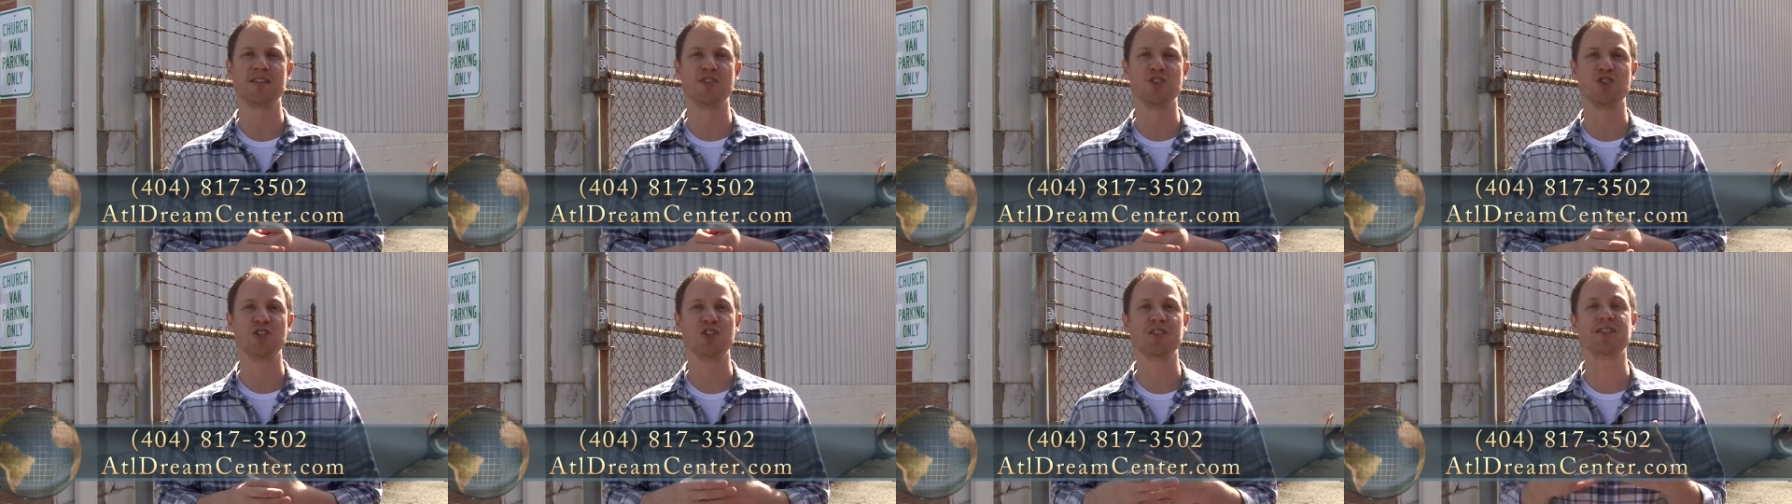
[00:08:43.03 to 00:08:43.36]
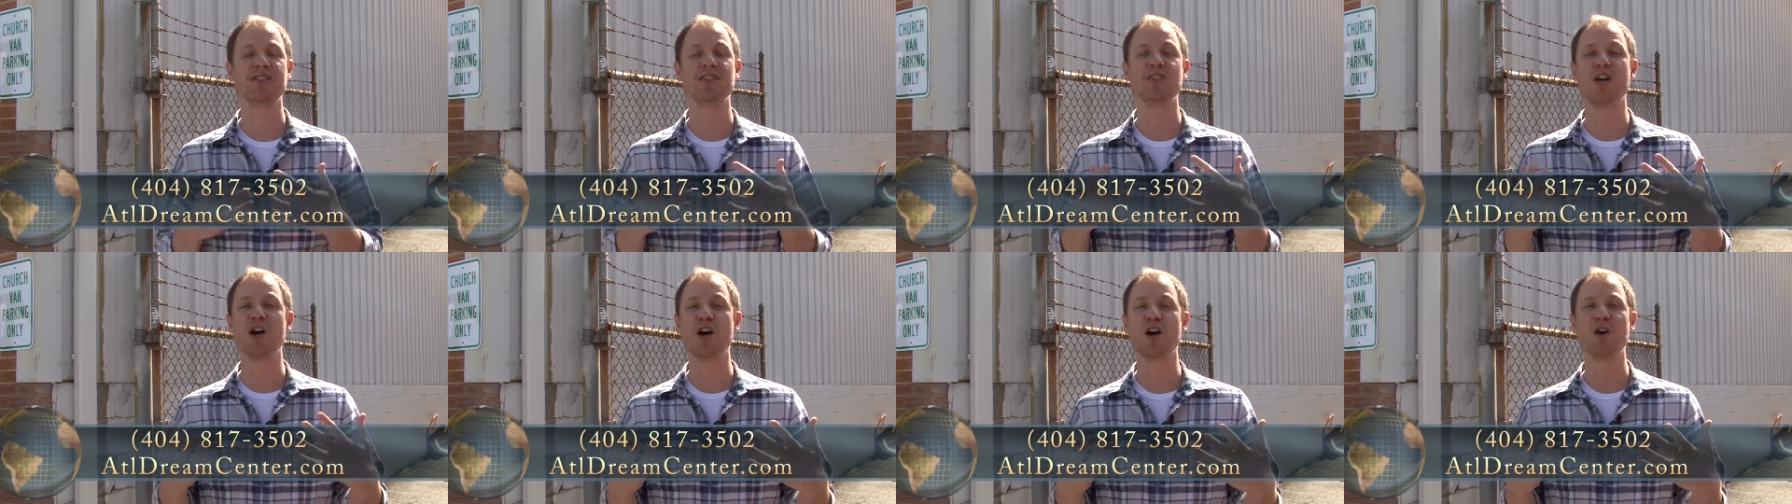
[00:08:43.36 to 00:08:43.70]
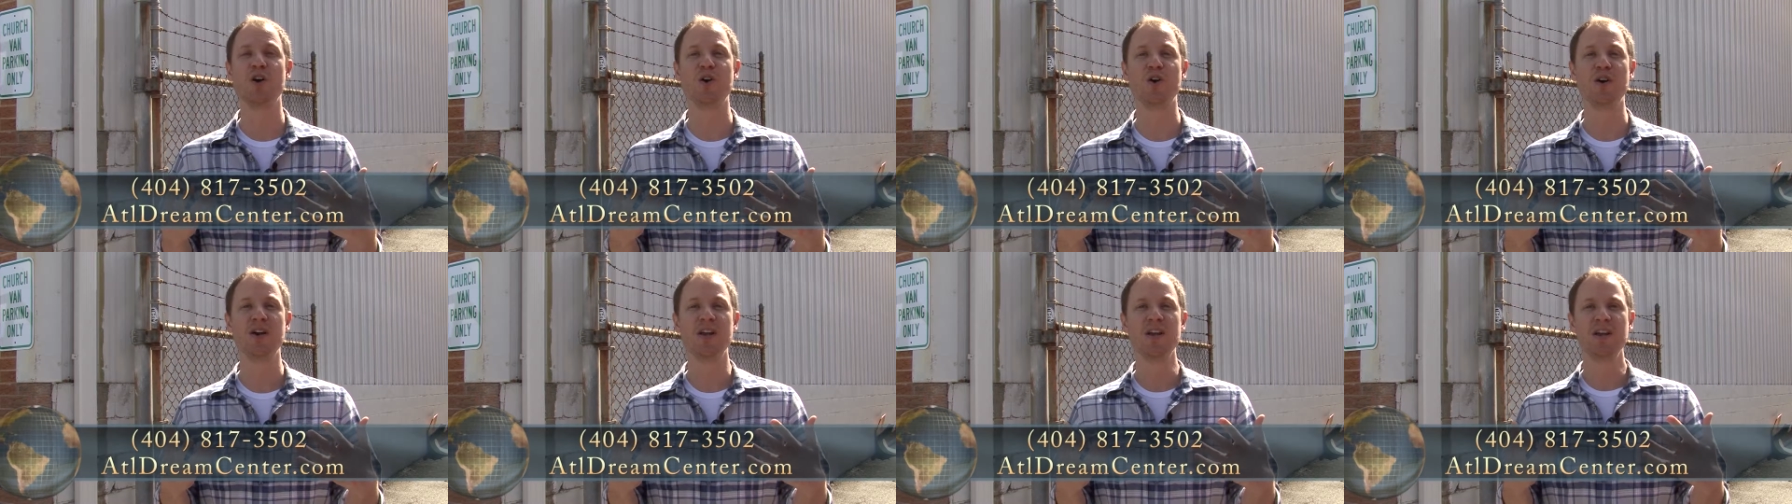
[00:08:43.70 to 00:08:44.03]
And just
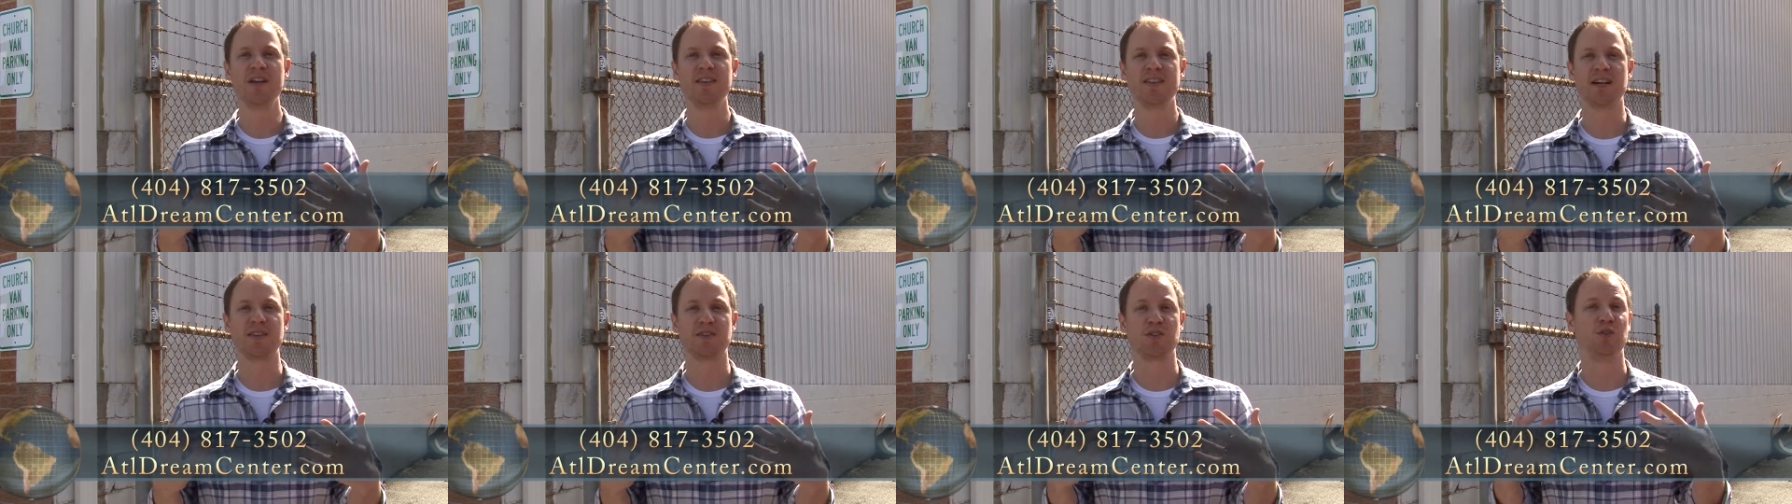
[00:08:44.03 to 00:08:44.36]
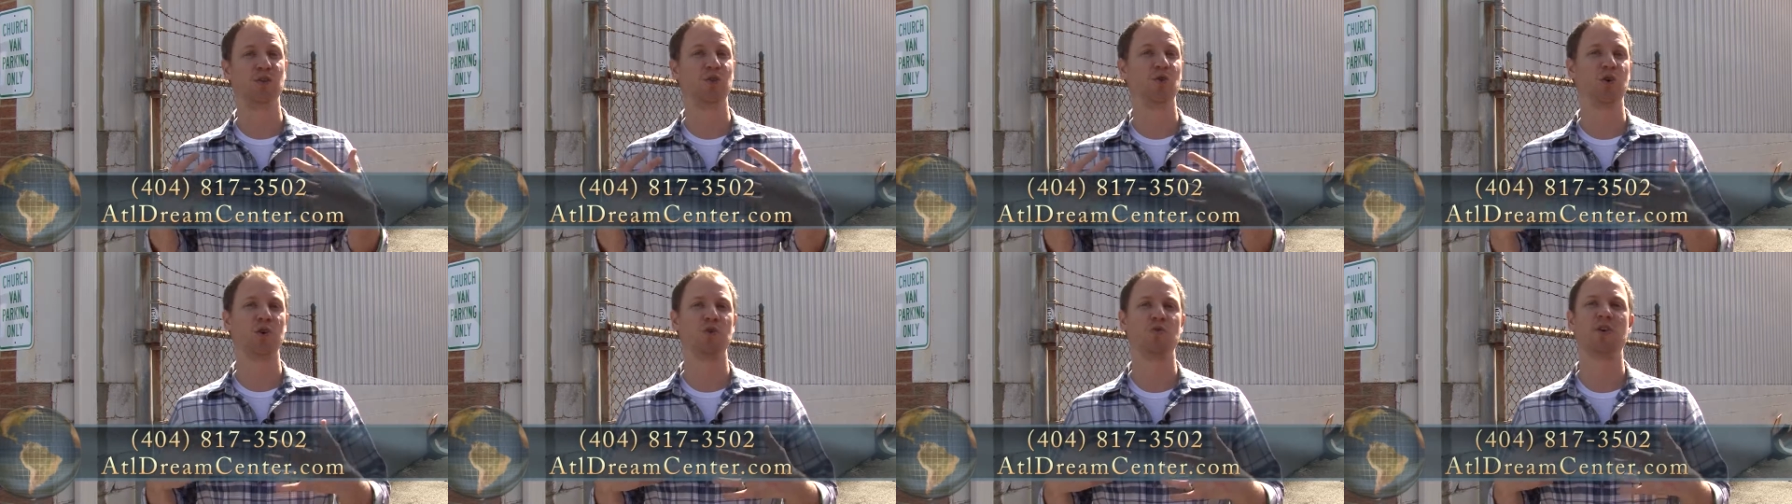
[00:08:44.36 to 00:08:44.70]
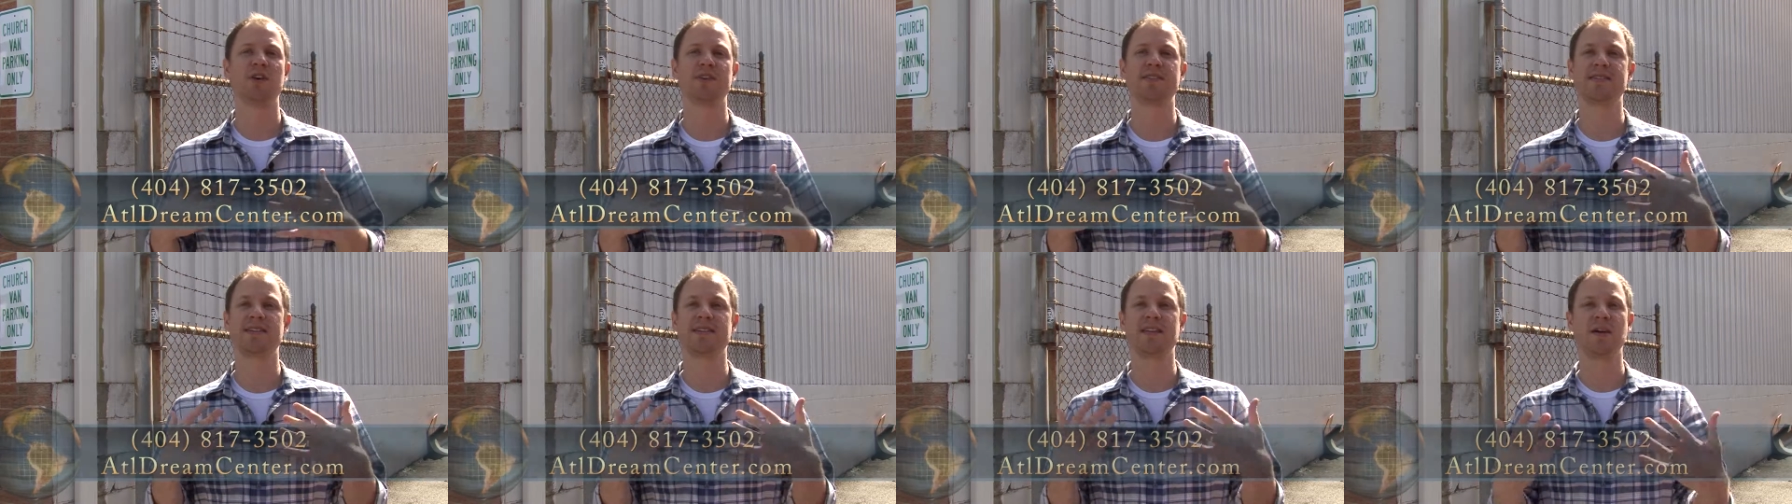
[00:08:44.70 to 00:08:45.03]
know that the Lord
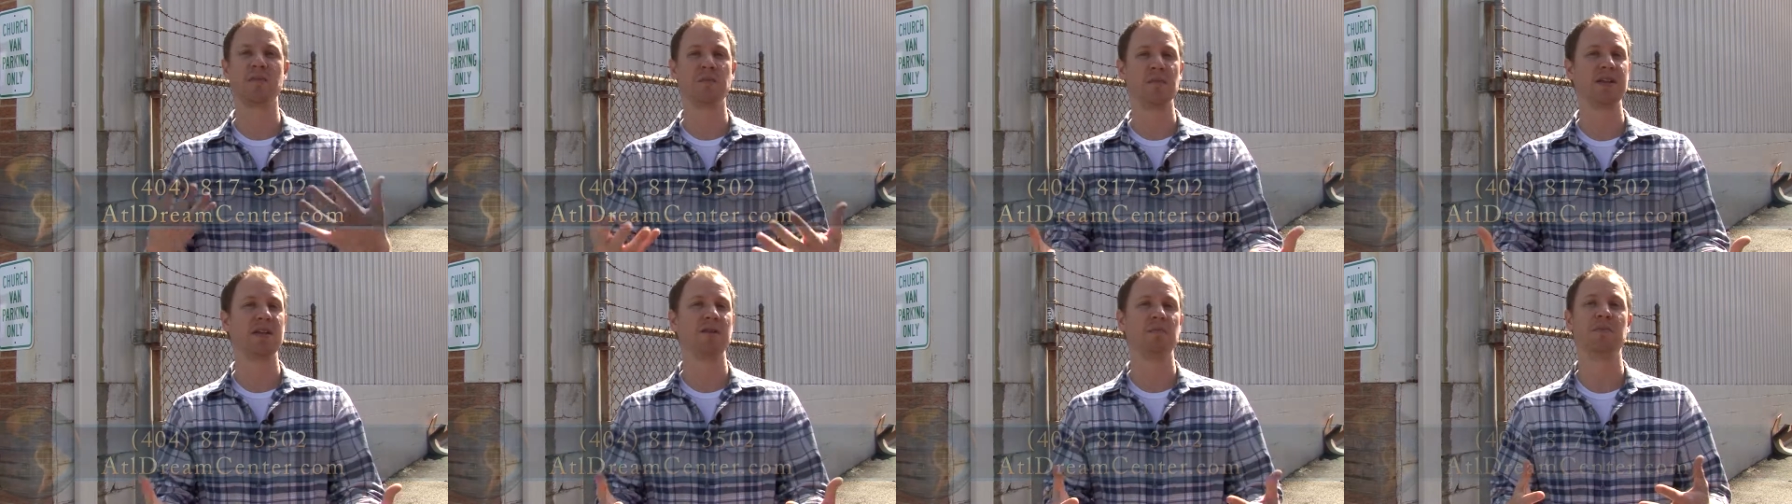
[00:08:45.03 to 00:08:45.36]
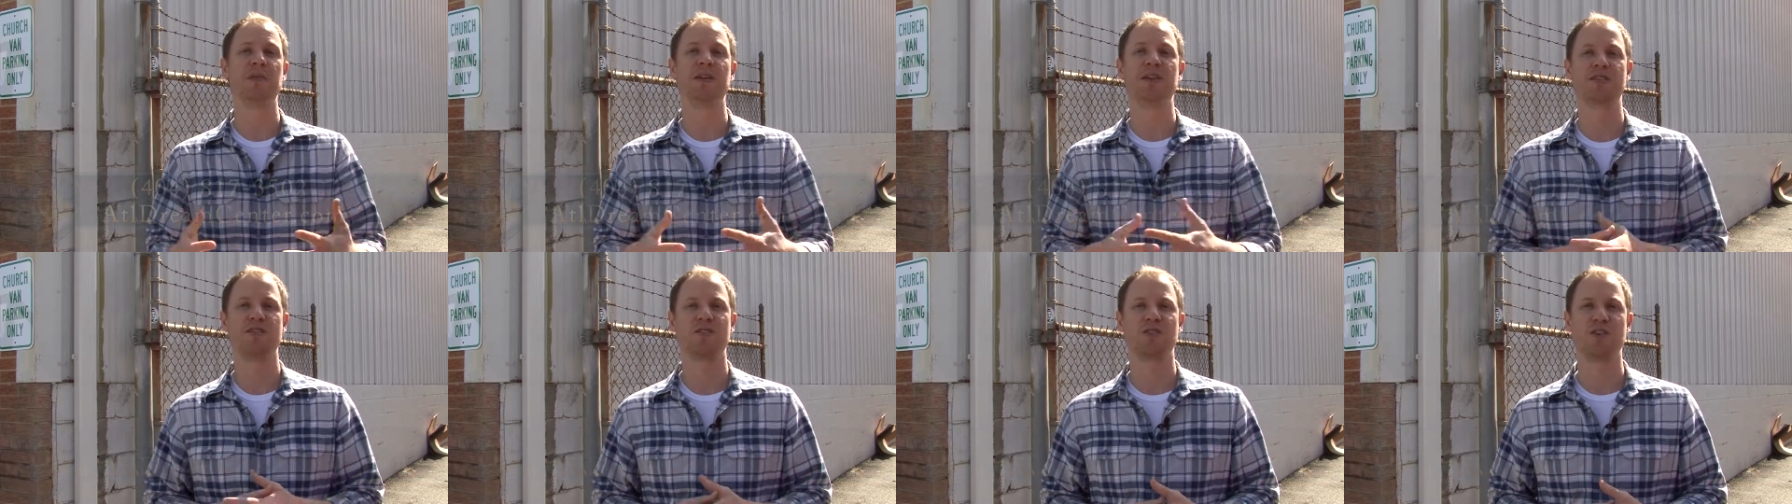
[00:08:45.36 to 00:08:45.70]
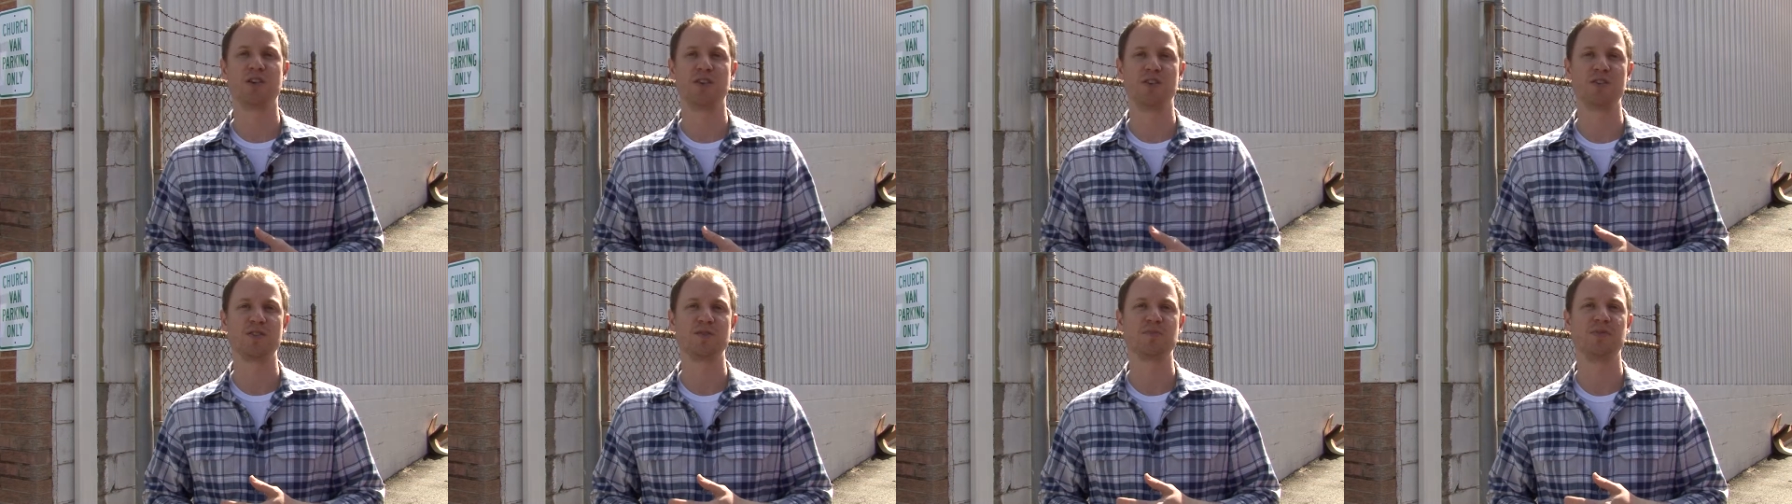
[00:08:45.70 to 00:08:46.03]
wants to come in and minister
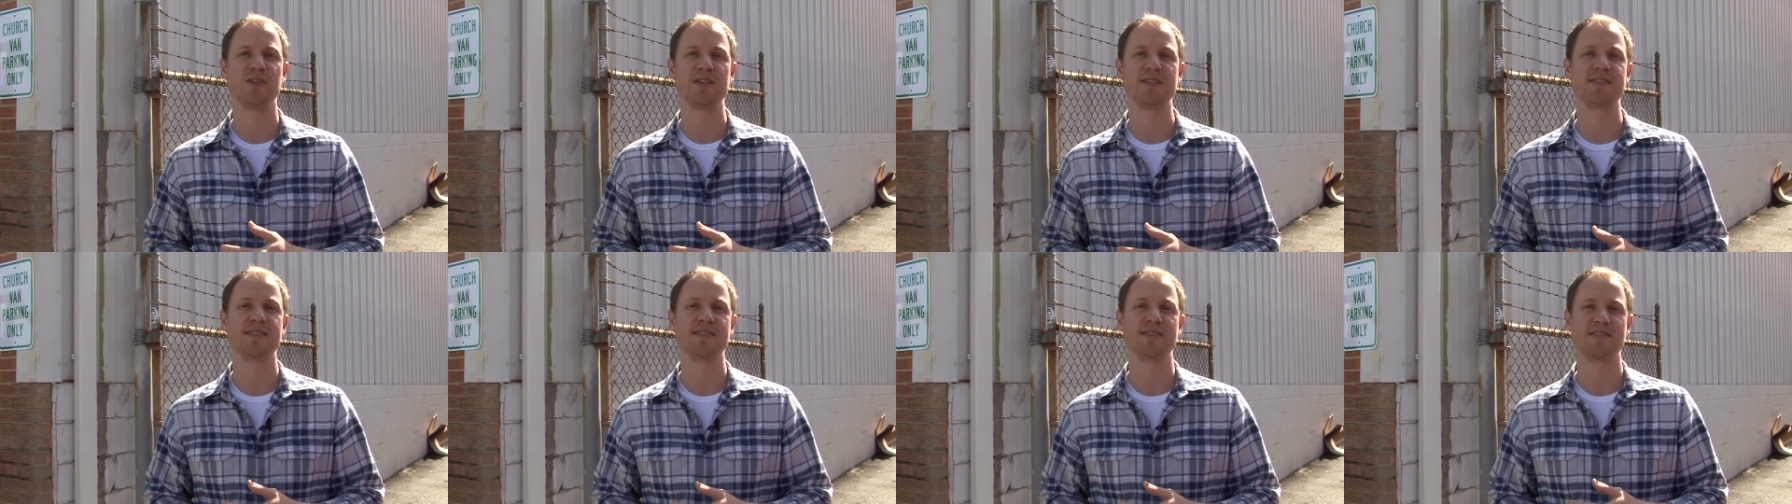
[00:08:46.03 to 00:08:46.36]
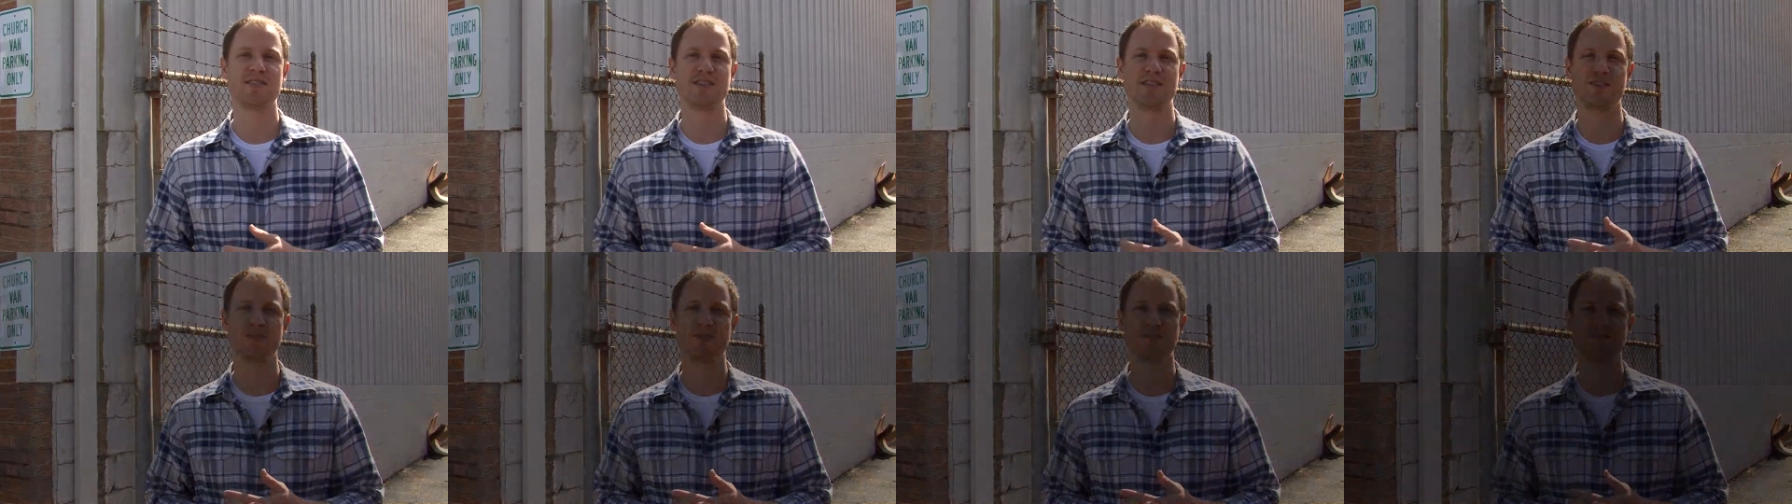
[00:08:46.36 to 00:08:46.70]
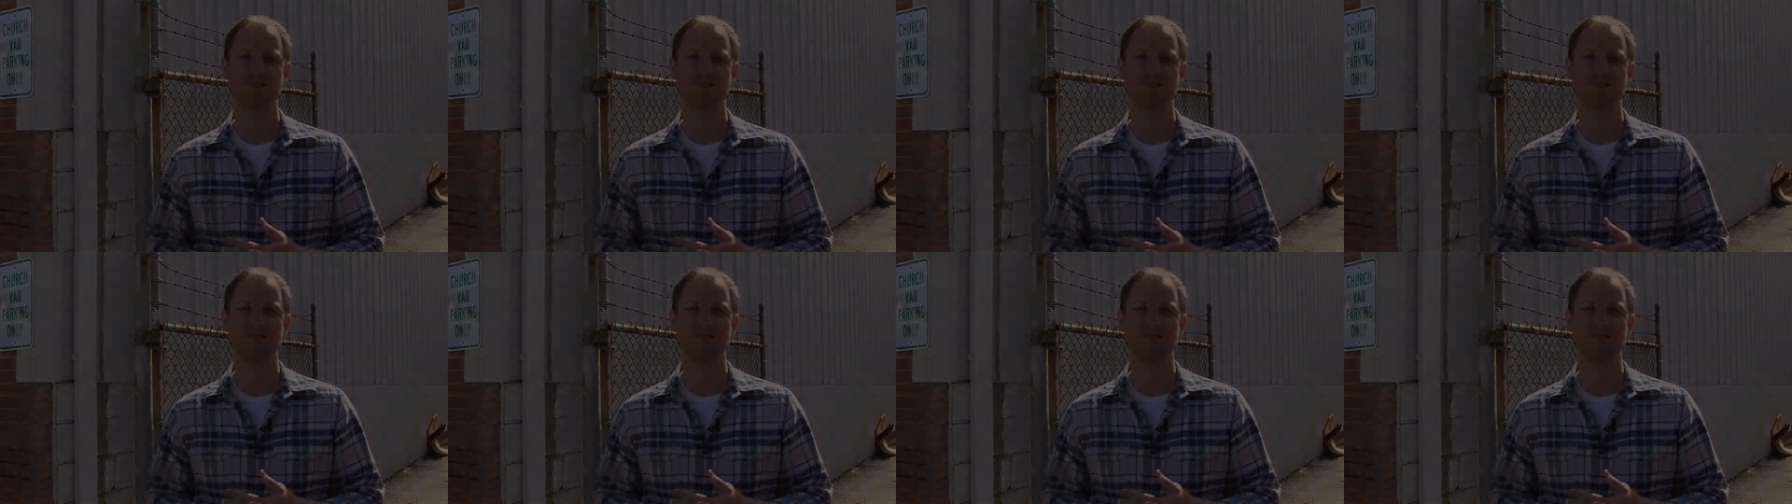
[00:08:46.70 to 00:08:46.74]
to those places too.